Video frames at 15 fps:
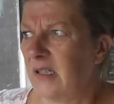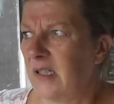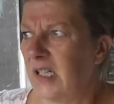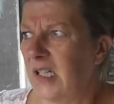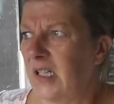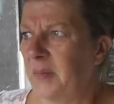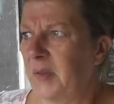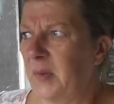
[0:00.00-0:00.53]
I
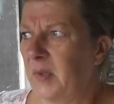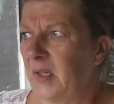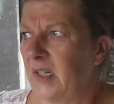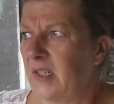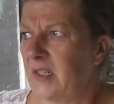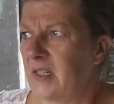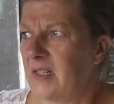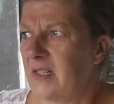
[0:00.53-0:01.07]
hope it
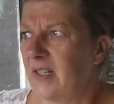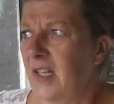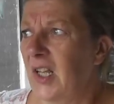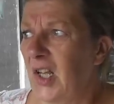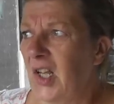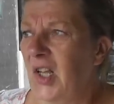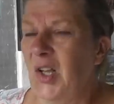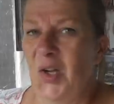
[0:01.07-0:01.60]
works.
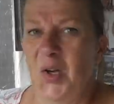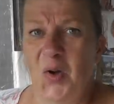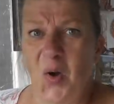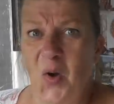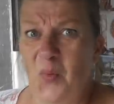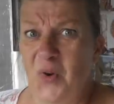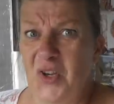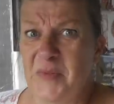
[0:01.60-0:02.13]

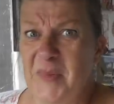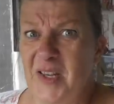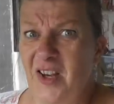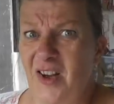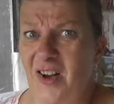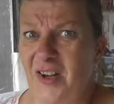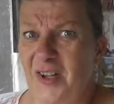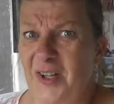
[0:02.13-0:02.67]
Wish me
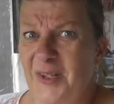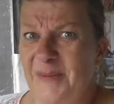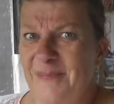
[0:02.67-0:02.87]
luck.